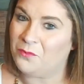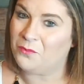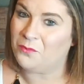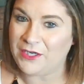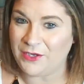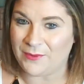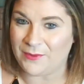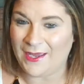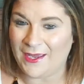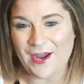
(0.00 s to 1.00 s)
what do you
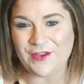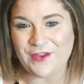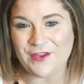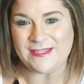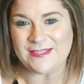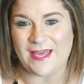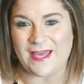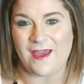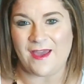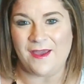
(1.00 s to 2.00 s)
do? How do you fix
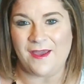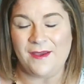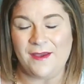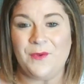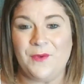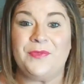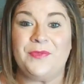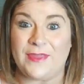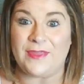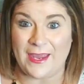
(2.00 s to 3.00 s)
that?
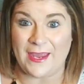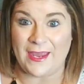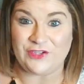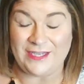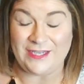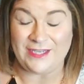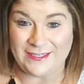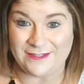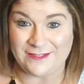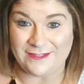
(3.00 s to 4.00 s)
The answer
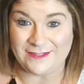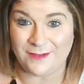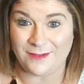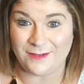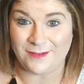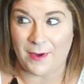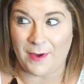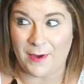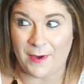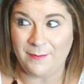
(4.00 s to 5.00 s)
is,
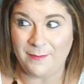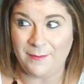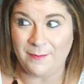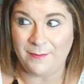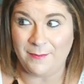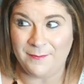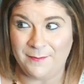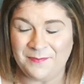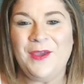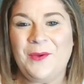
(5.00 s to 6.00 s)
Bob,
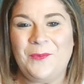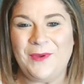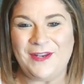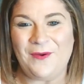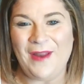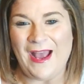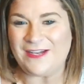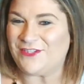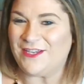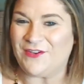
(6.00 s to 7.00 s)
we don't
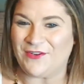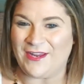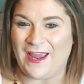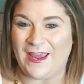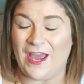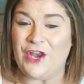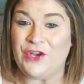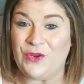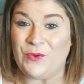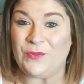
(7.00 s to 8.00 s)
actually create a
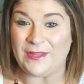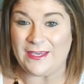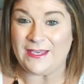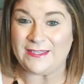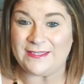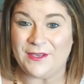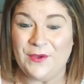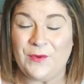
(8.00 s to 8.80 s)
new lease